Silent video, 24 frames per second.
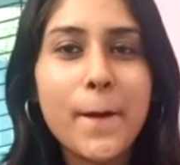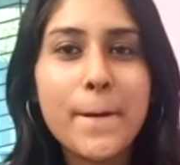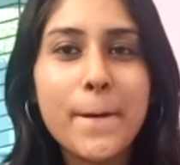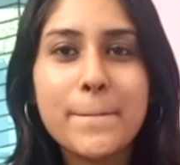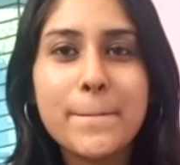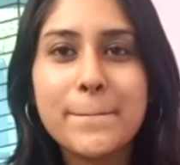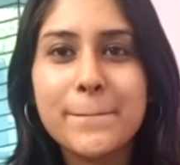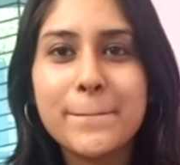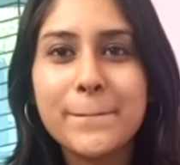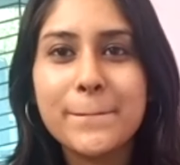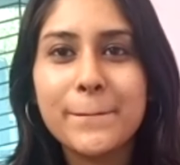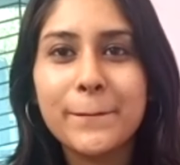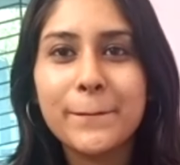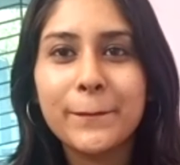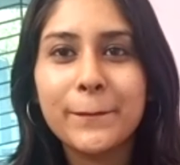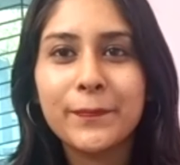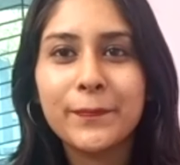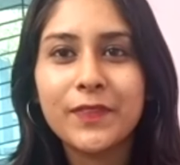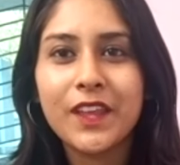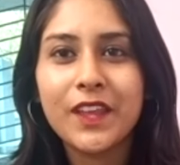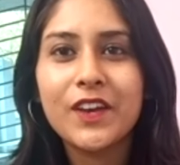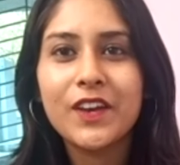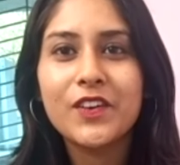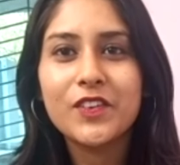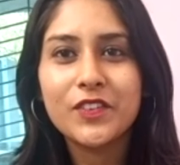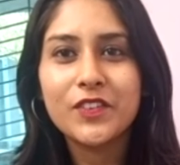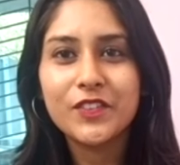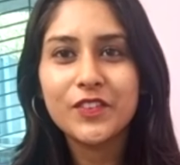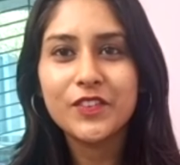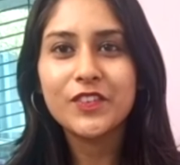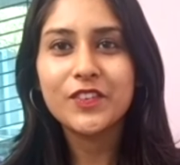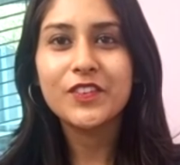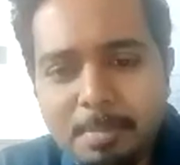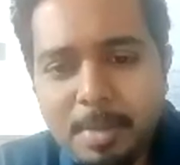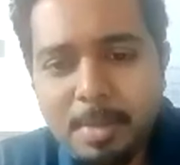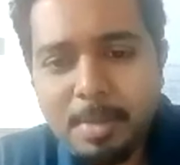So,
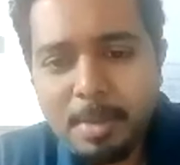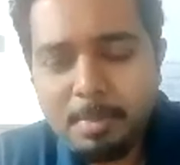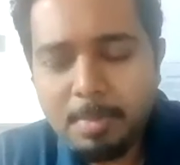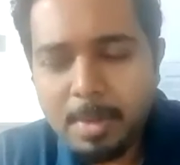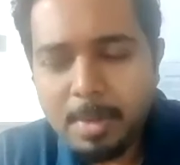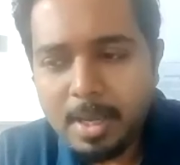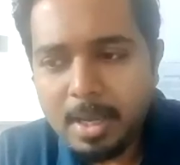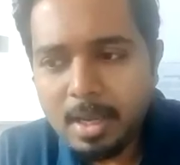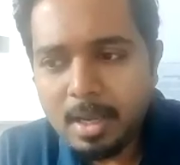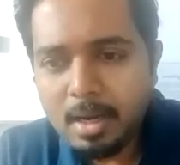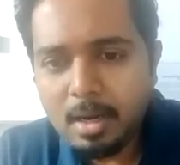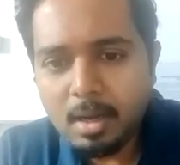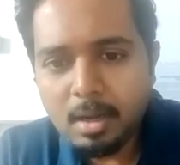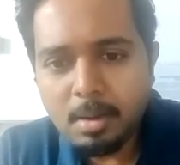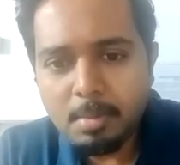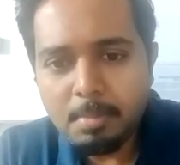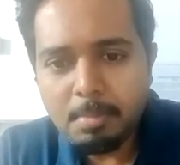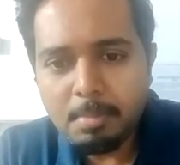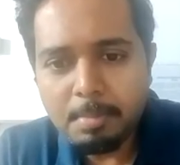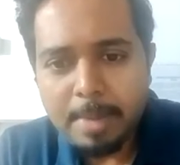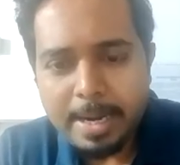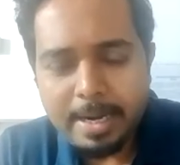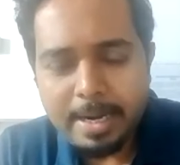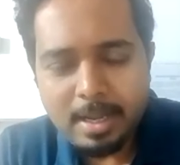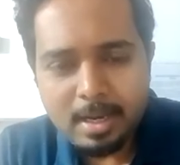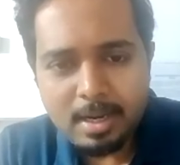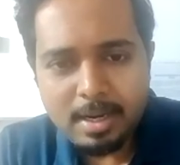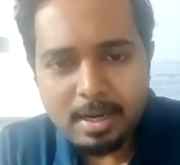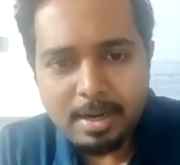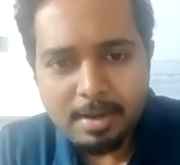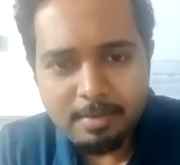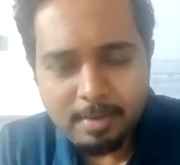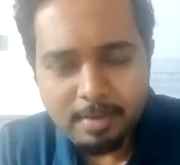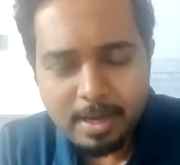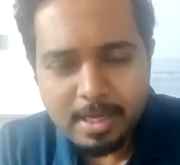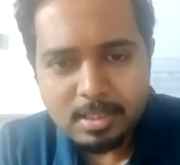incidentally, me being in a medical
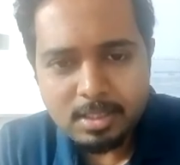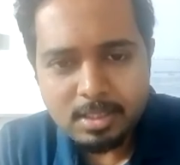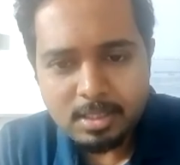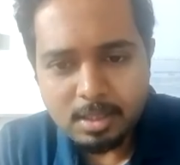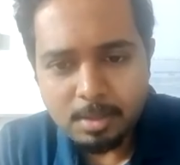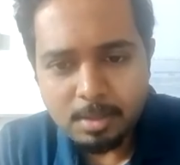device,